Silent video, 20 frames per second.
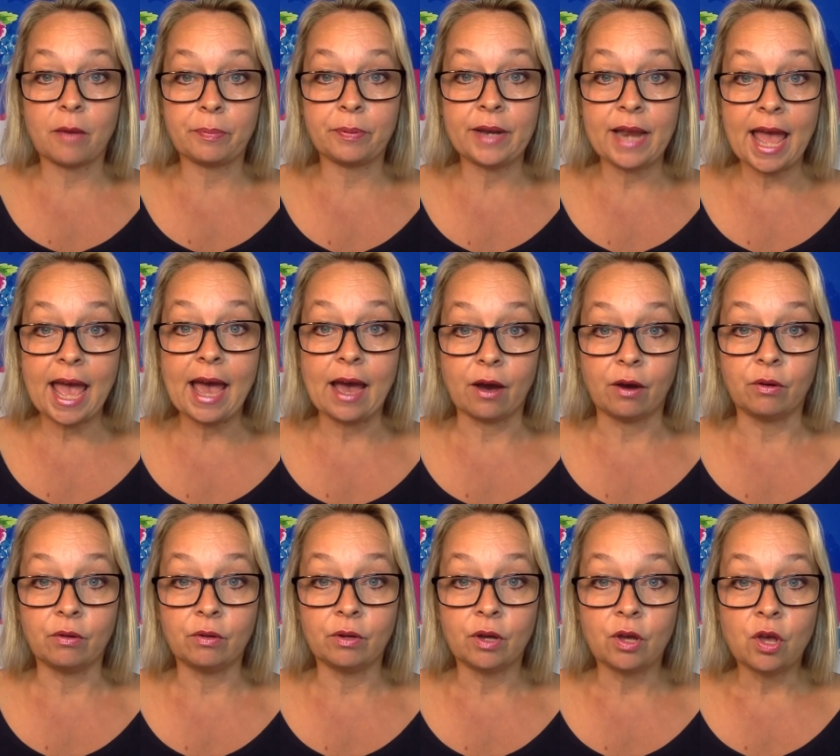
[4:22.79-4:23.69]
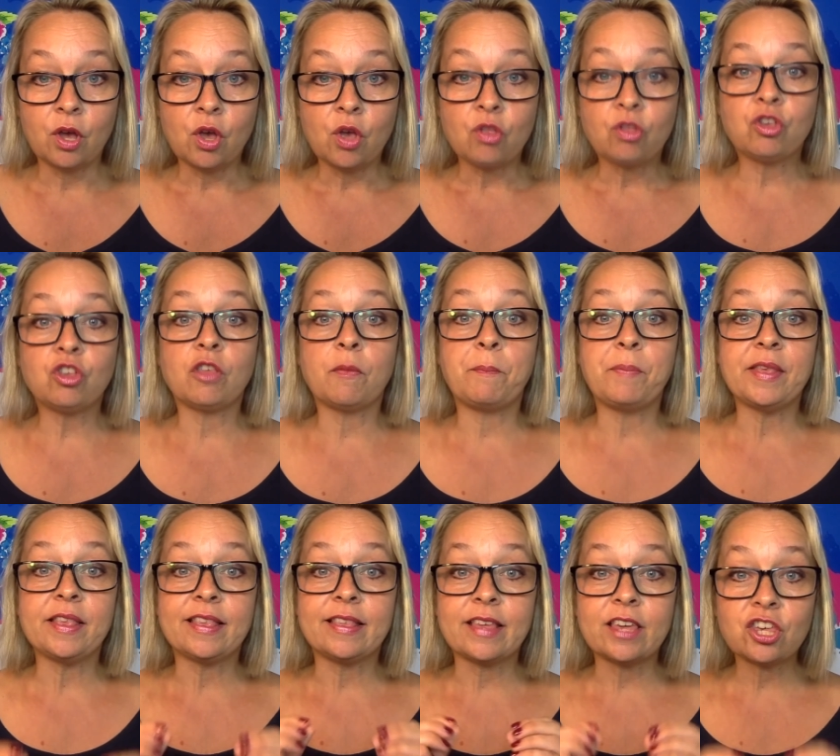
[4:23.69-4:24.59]
now to the
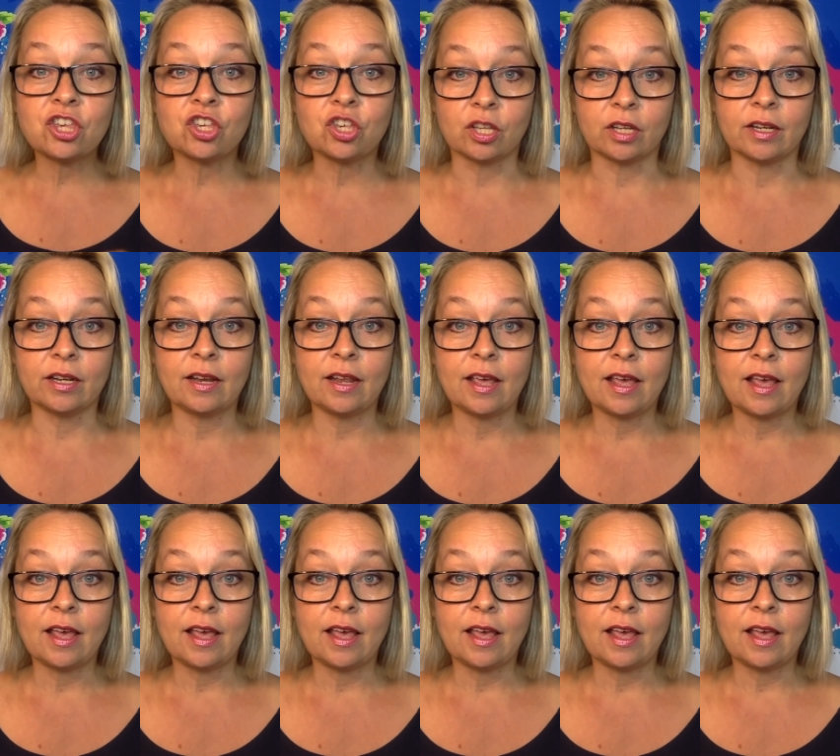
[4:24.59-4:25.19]
position